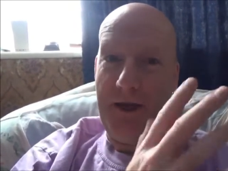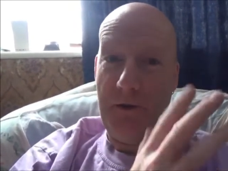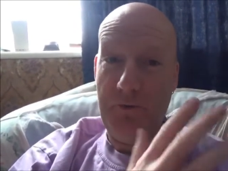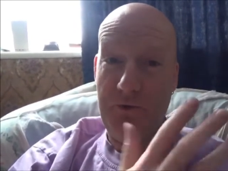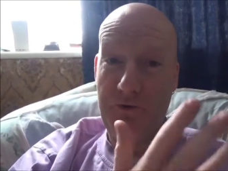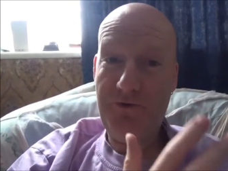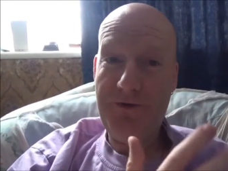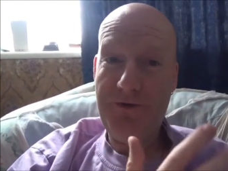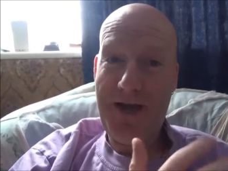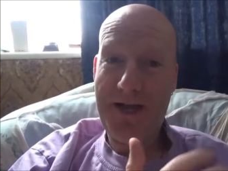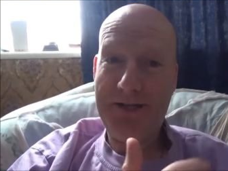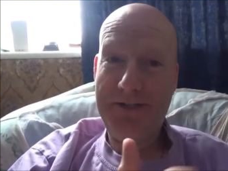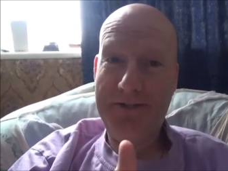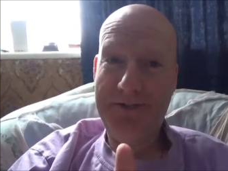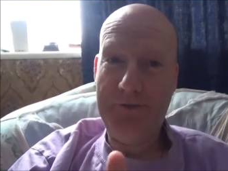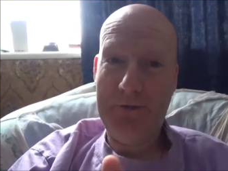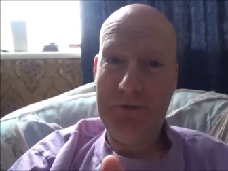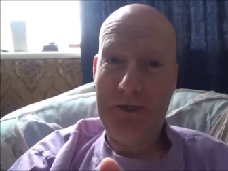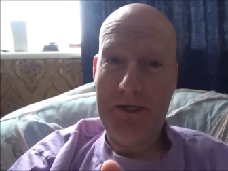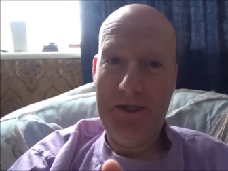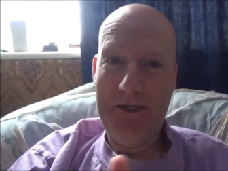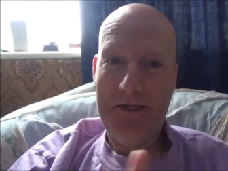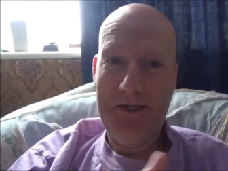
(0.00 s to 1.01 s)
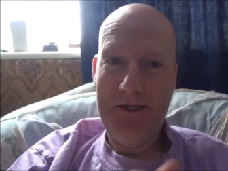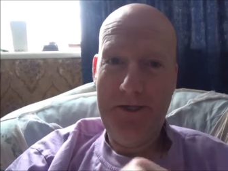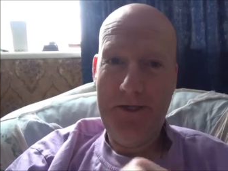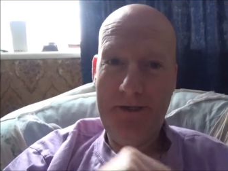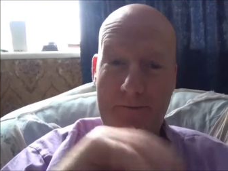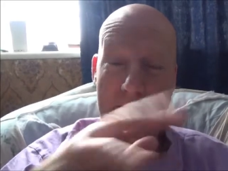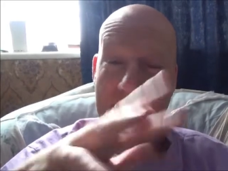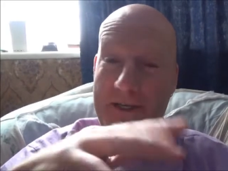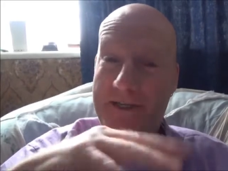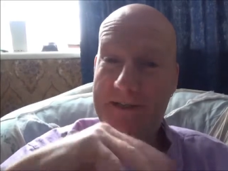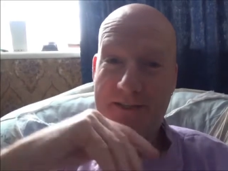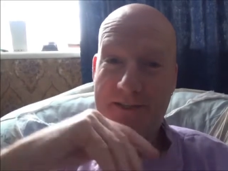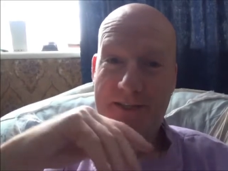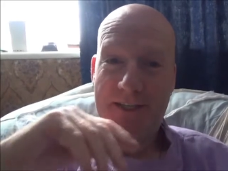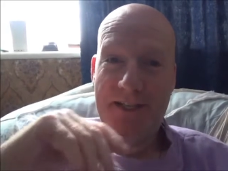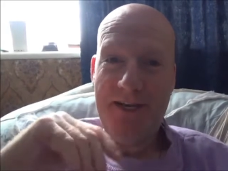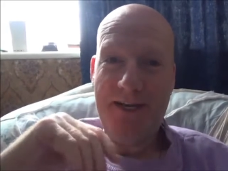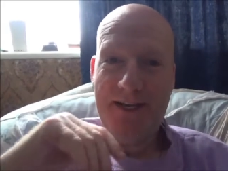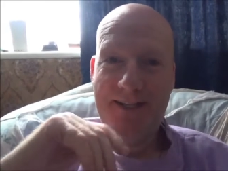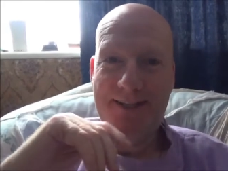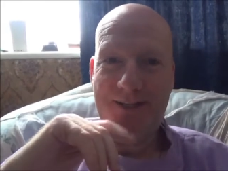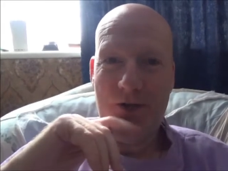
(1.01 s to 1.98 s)
I would react to it but you can
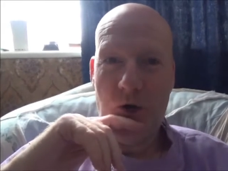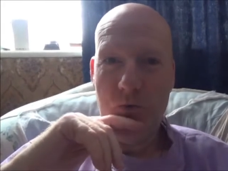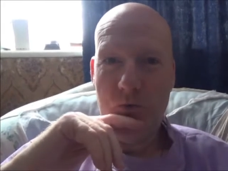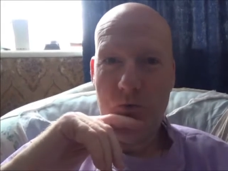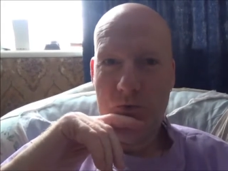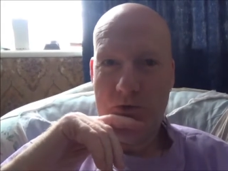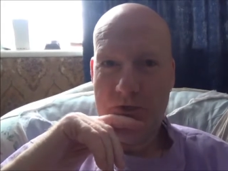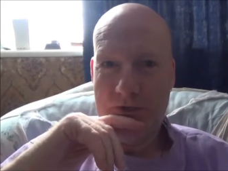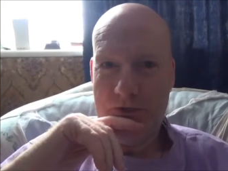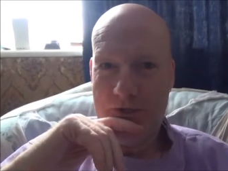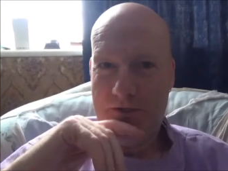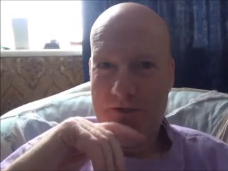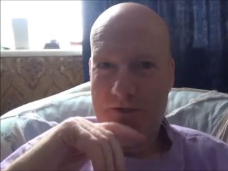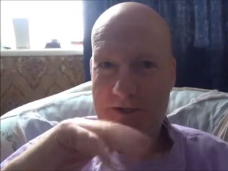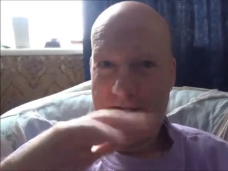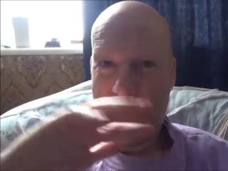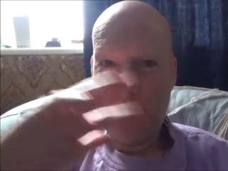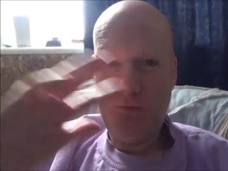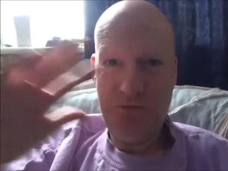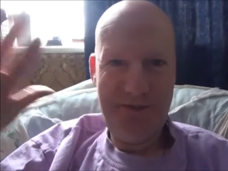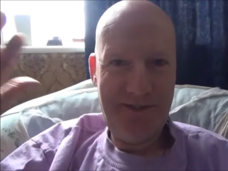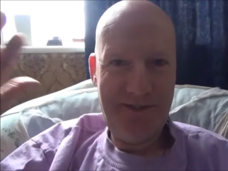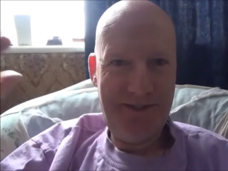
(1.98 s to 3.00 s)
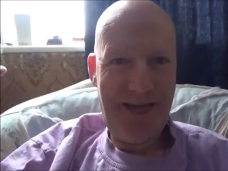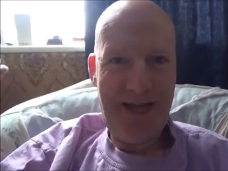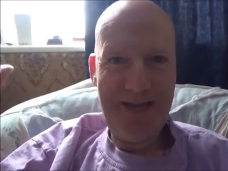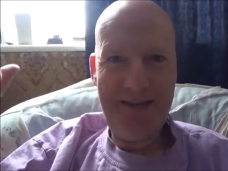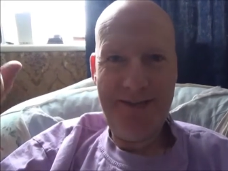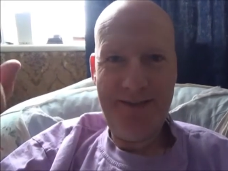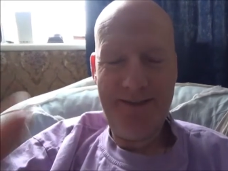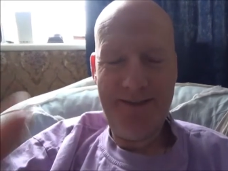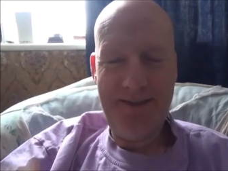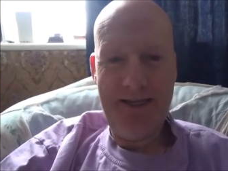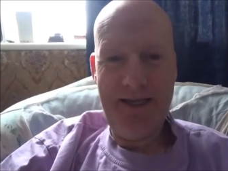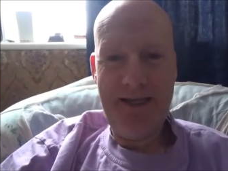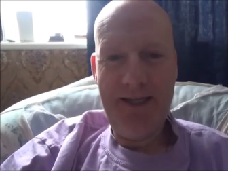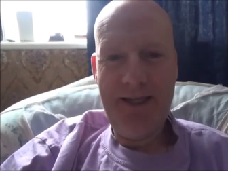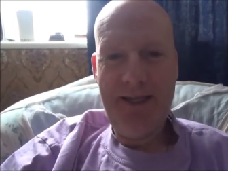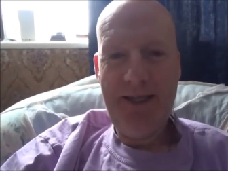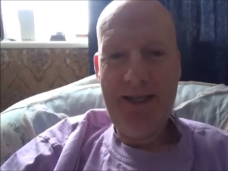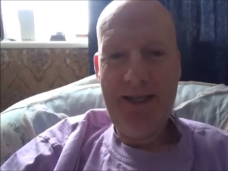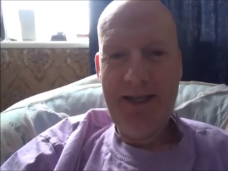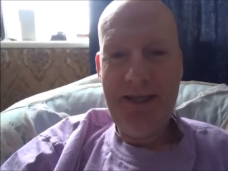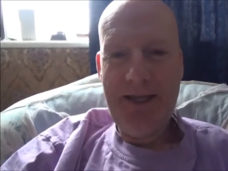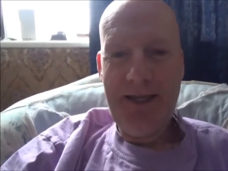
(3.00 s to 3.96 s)
see that I don't I don't see anything
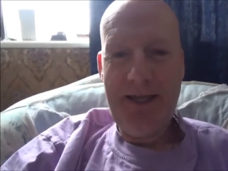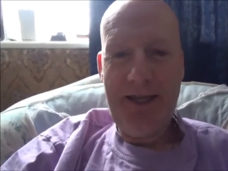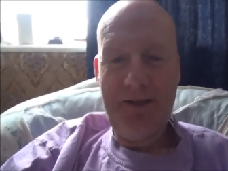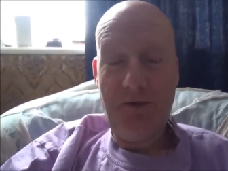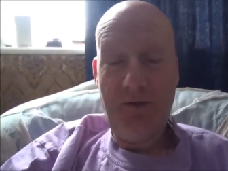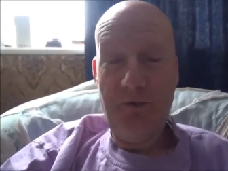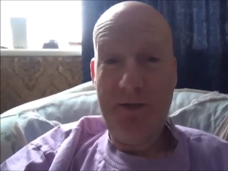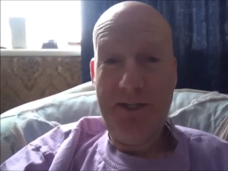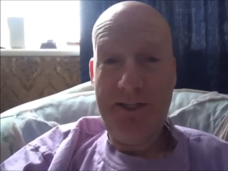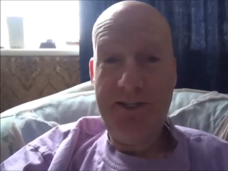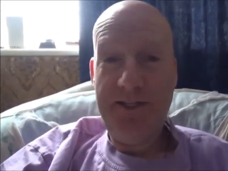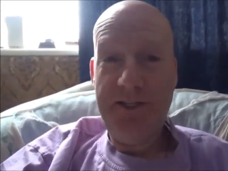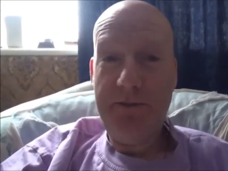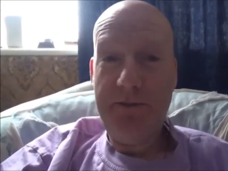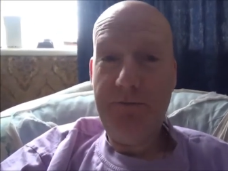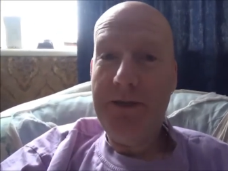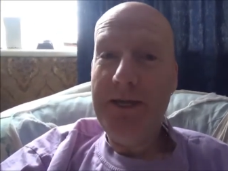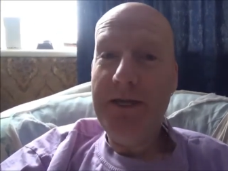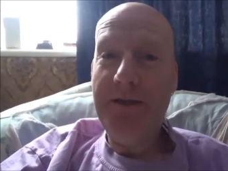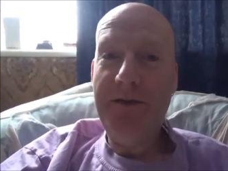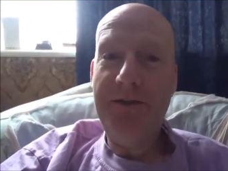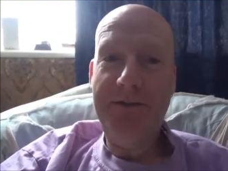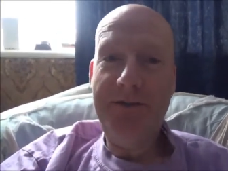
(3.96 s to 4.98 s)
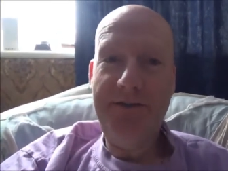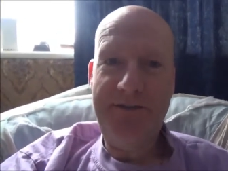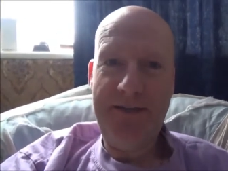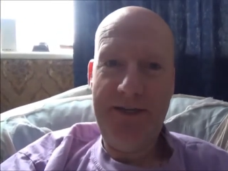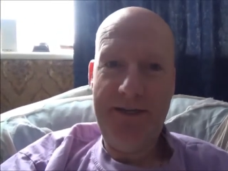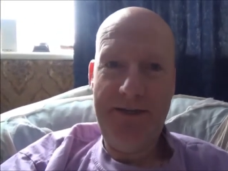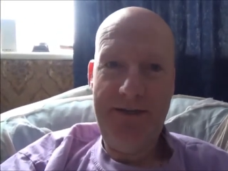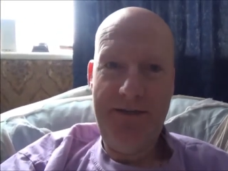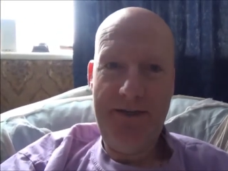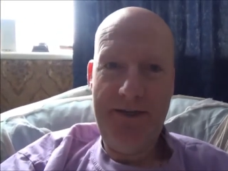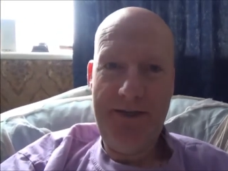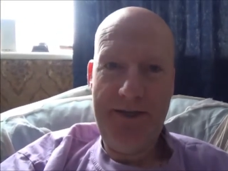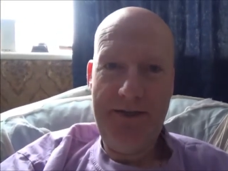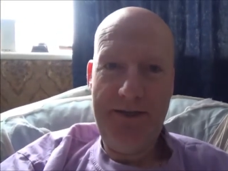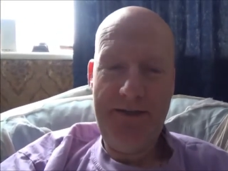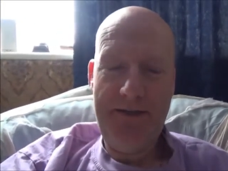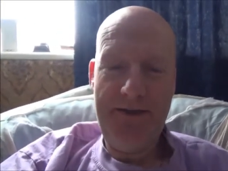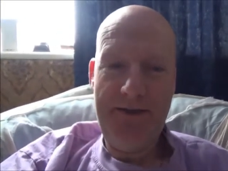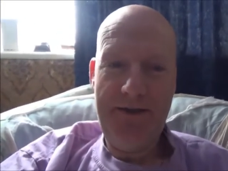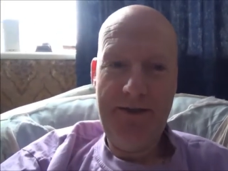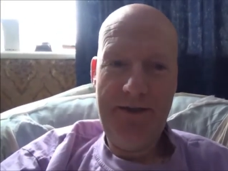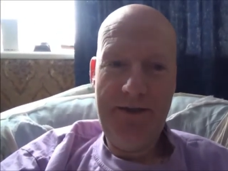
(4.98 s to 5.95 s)
I don't experience anything
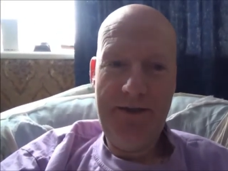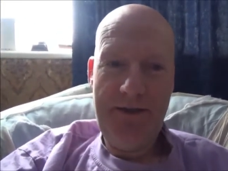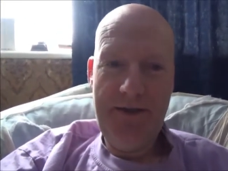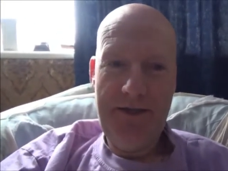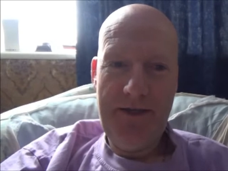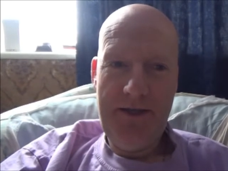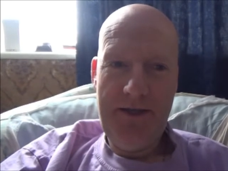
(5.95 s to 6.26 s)
either.